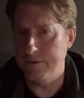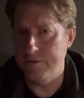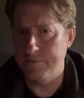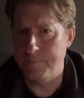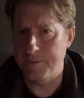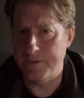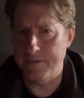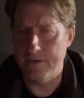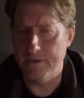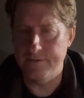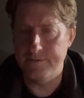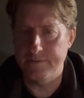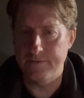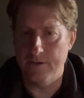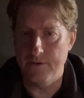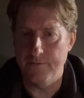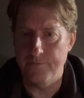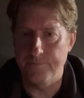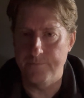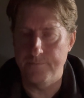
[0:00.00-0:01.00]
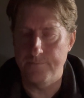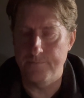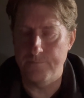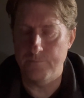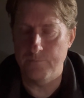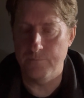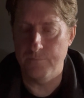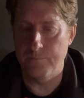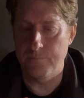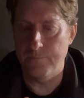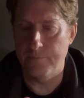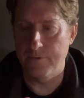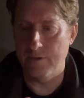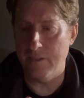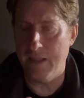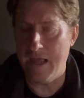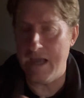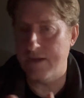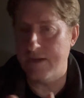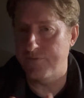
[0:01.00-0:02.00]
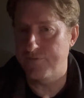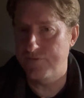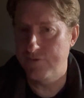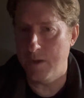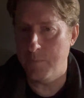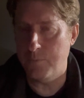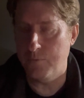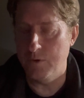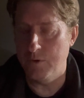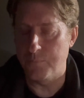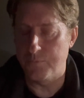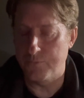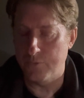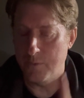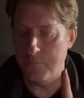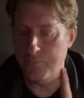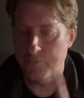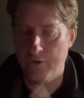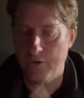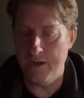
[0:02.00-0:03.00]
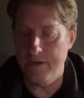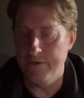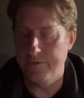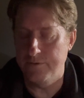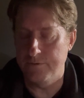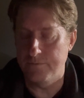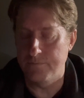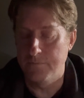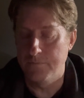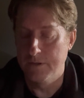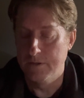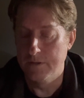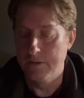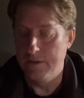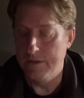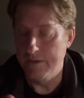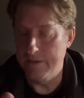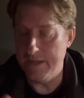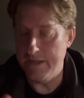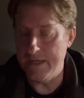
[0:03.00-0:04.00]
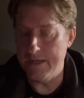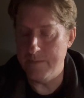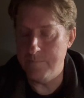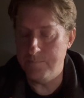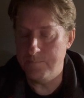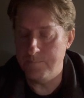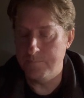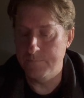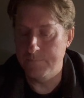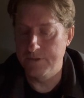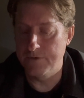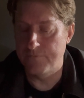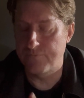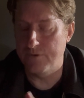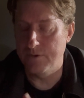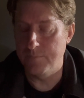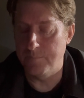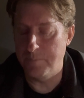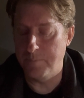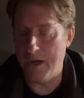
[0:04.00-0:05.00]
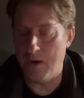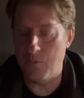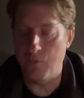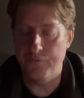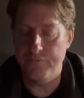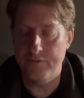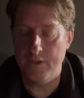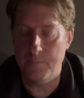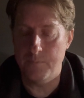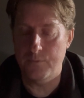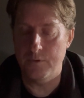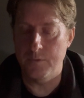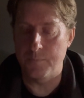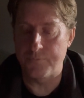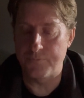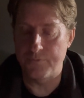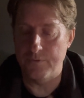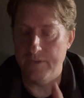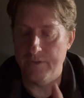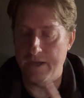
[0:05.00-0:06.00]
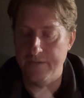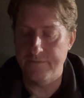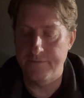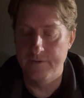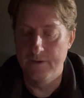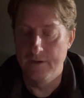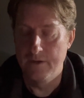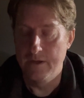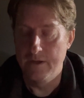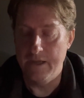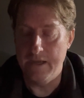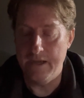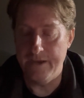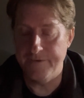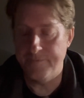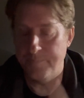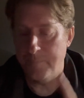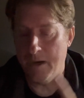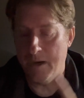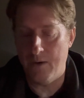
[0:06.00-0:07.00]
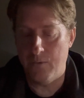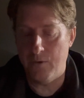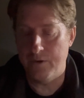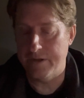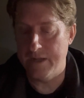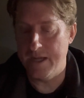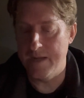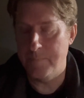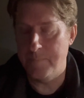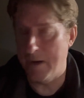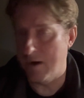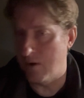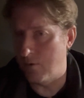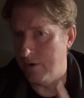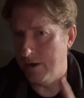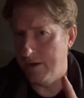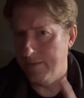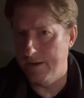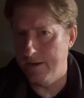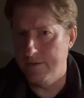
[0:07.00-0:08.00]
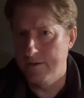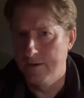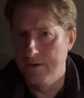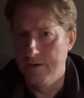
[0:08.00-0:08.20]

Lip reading: because of the lack of subgroups. So I'm trying to name different power subgroups. So that's S power, K power, and then